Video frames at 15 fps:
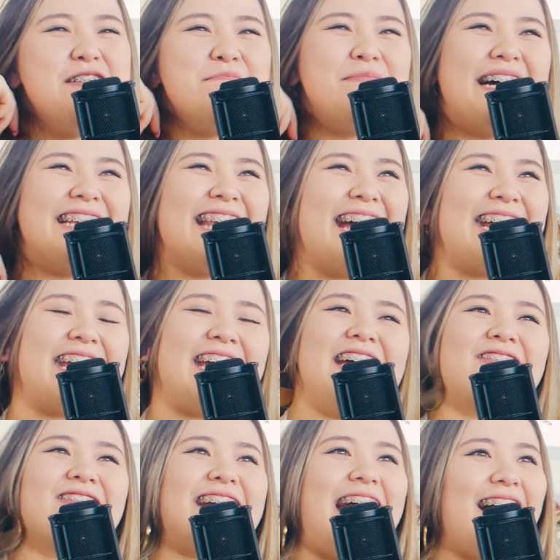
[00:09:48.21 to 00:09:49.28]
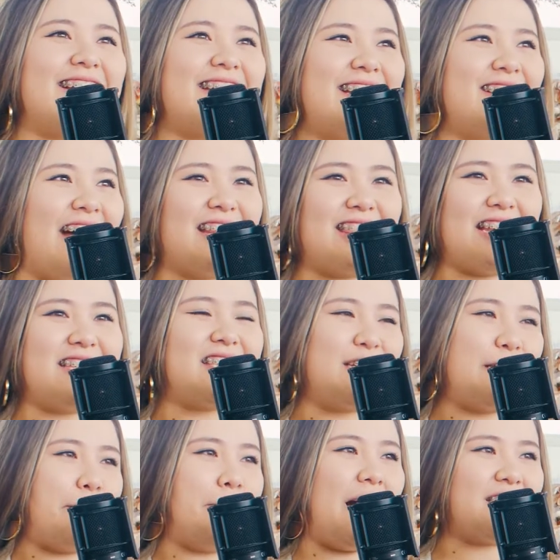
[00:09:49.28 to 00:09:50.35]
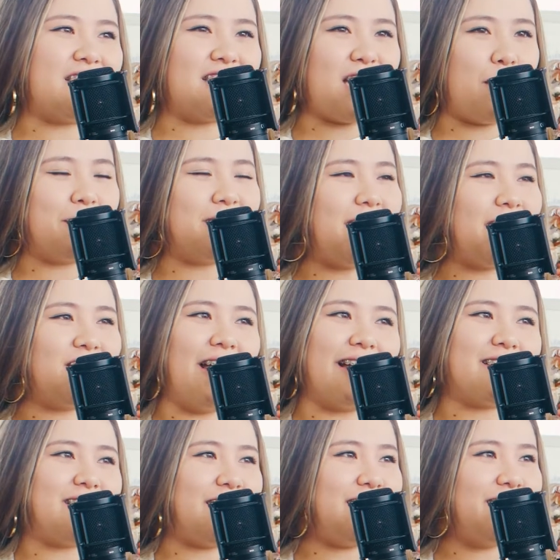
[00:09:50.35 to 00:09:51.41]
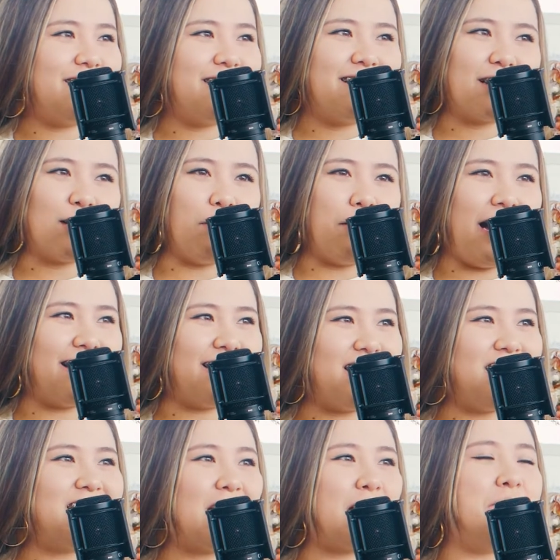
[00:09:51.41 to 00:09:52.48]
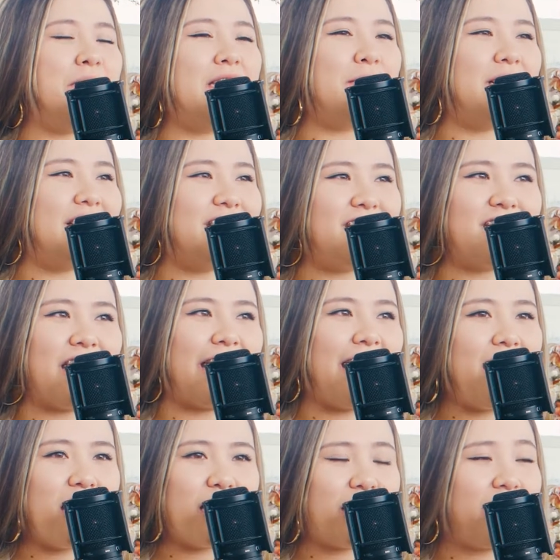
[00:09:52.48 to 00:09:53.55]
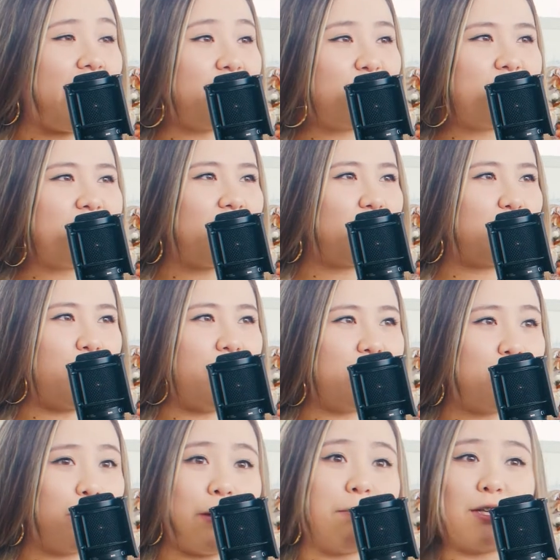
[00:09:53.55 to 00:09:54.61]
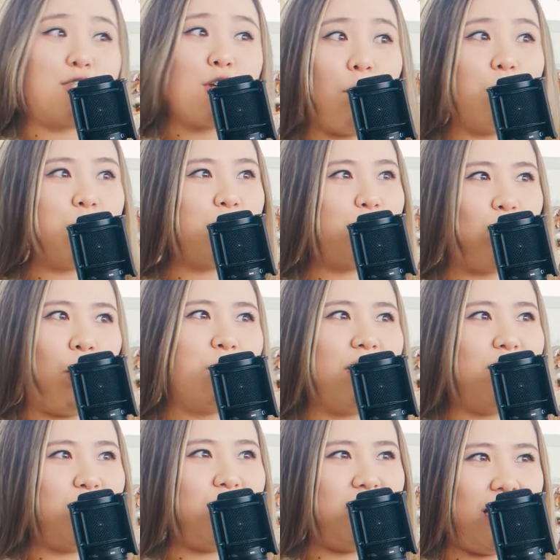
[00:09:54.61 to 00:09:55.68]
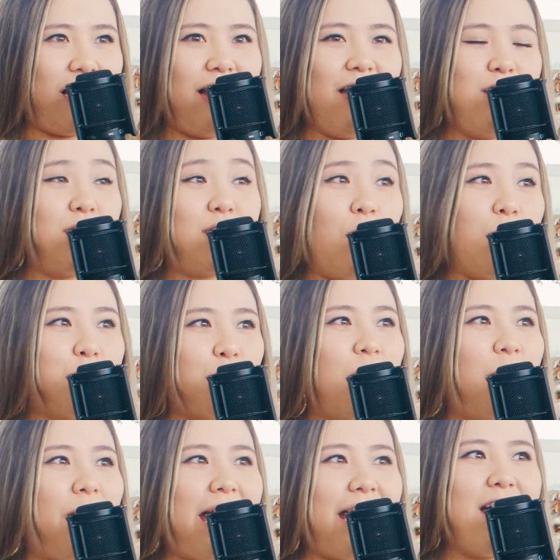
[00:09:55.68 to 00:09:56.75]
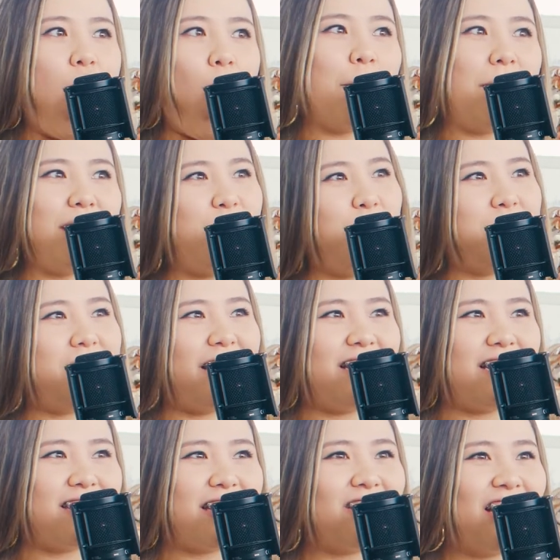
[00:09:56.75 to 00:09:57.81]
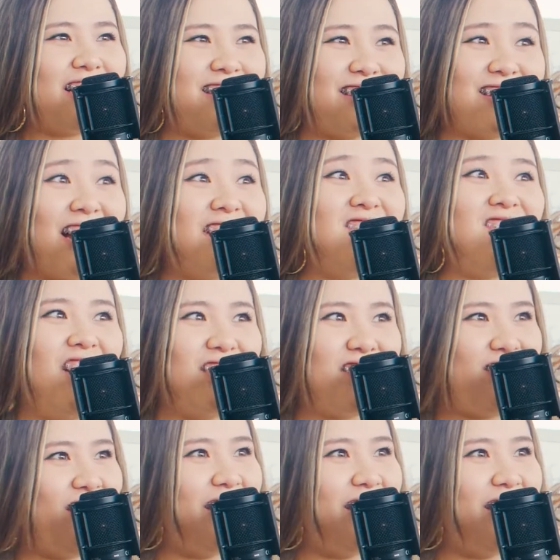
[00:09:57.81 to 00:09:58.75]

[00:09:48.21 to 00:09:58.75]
But like in reality, like they sit in a box and Tommy's like, Lexi, come on. He's like a minimalist. He's like, can I just like throw everything away? I'm like, don't touch anything. Don't throw it away. I'm going to use it. And he's like, Lexi, it's got dust